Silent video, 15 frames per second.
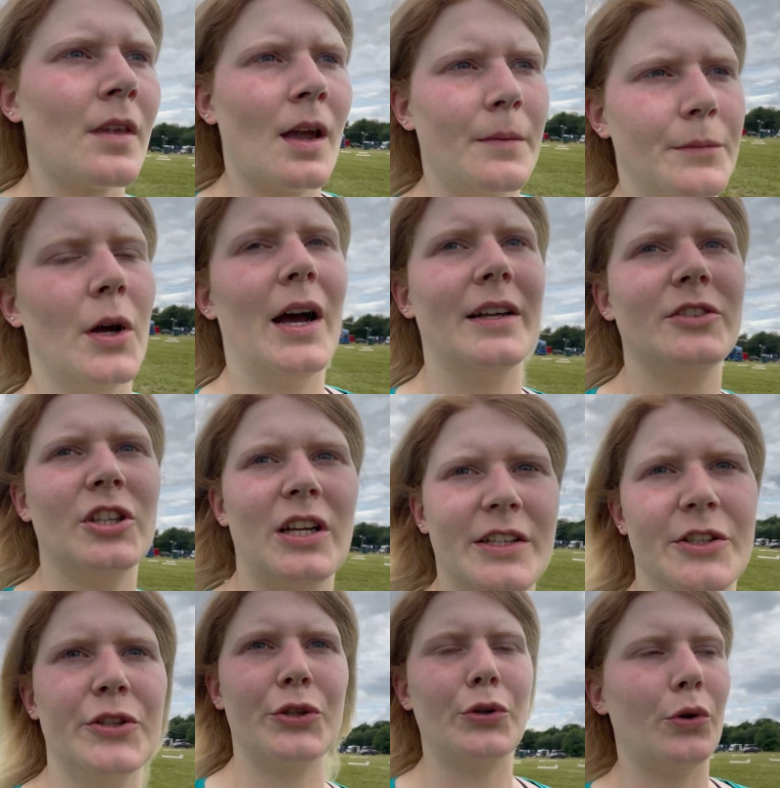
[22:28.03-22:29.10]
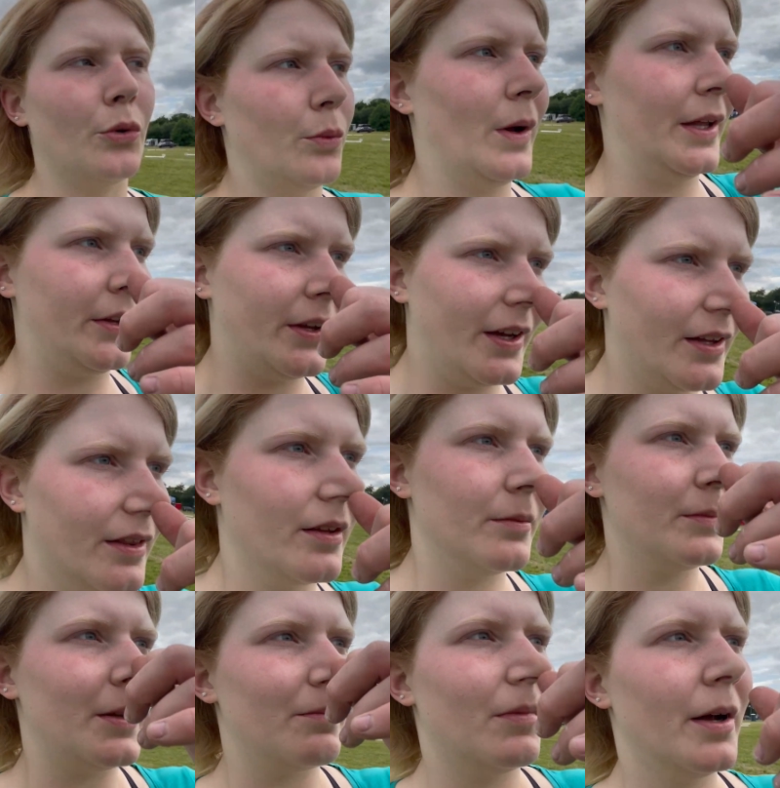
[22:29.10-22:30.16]
I'm not actually sure where you get
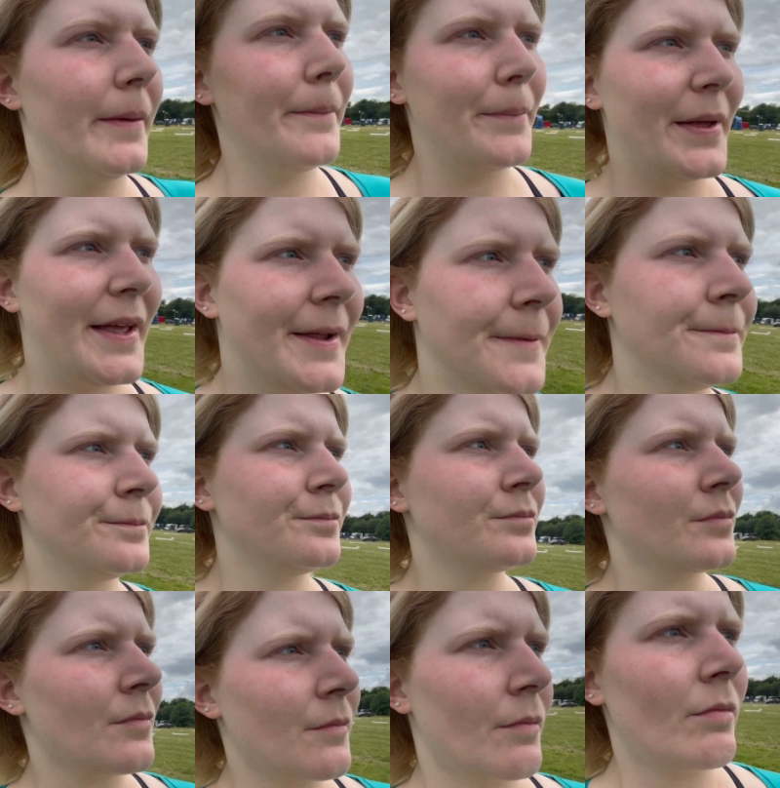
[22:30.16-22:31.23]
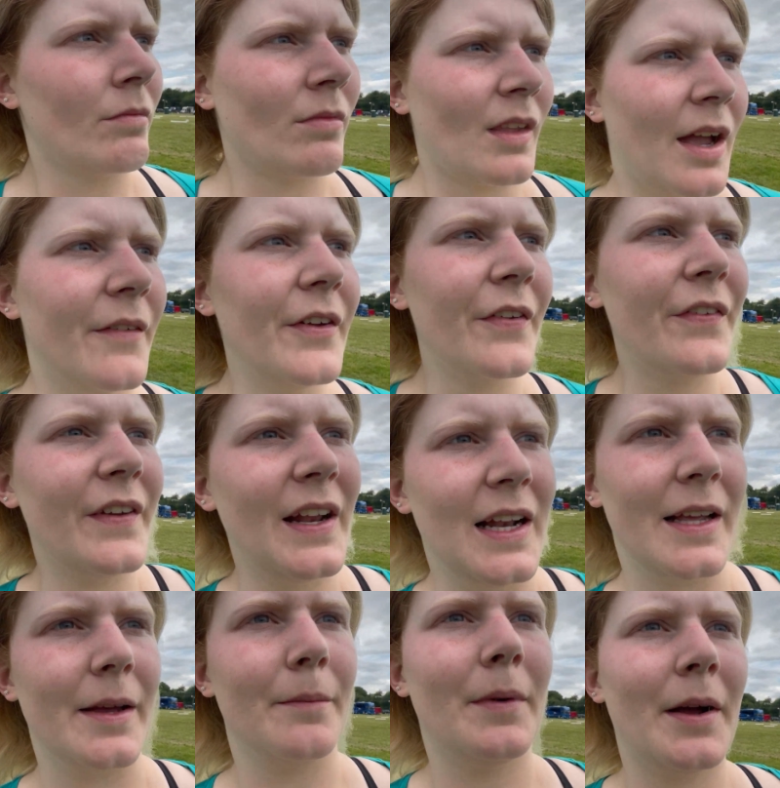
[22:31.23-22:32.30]
them. It might be, I have a
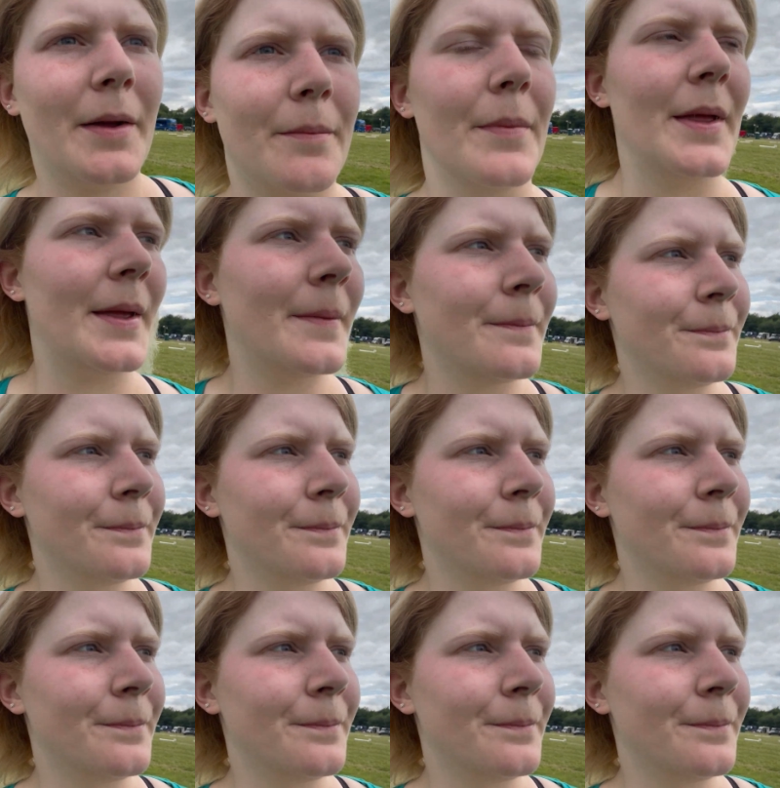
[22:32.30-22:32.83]
feeling it might be